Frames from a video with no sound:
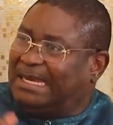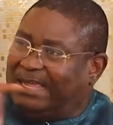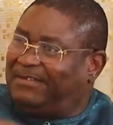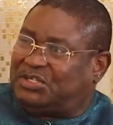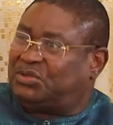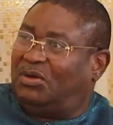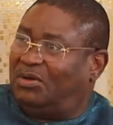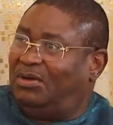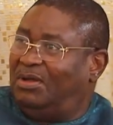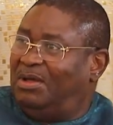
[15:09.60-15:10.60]
I never
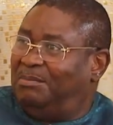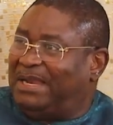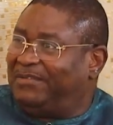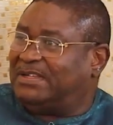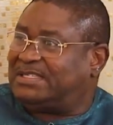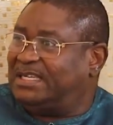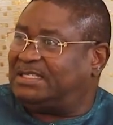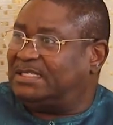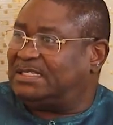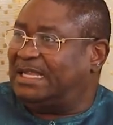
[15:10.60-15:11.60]
saw
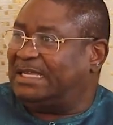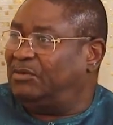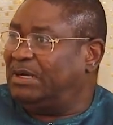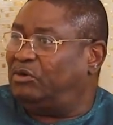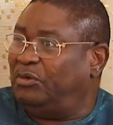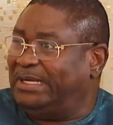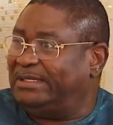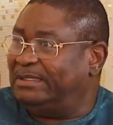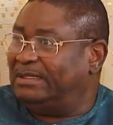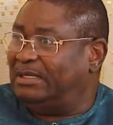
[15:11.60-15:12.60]
manifestations like they
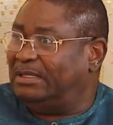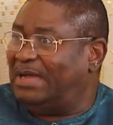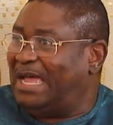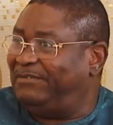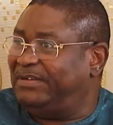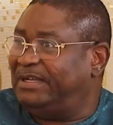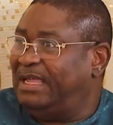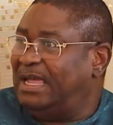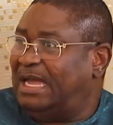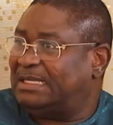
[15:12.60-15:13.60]
were
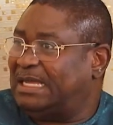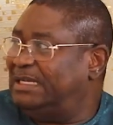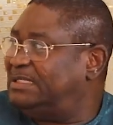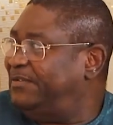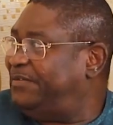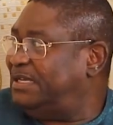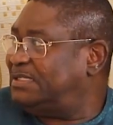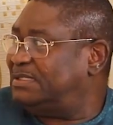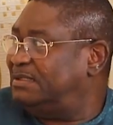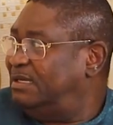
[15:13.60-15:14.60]
having at Carnation
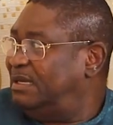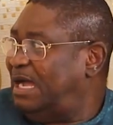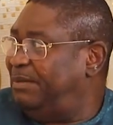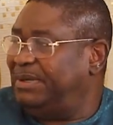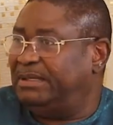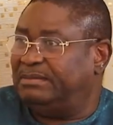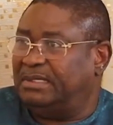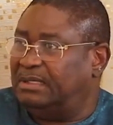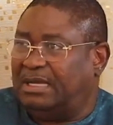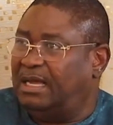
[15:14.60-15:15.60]
Fest. I mean,
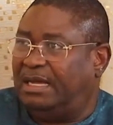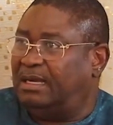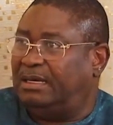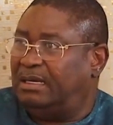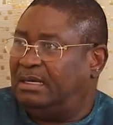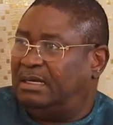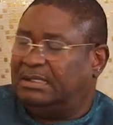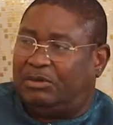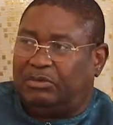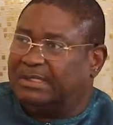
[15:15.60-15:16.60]

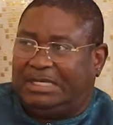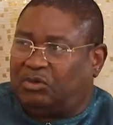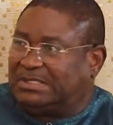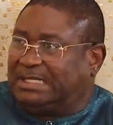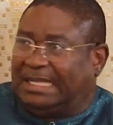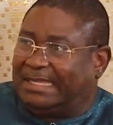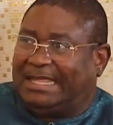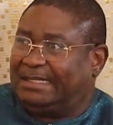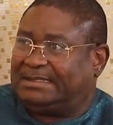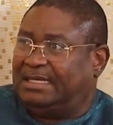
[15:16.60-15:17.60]
it wasn't like
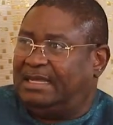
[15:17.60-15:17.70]
that.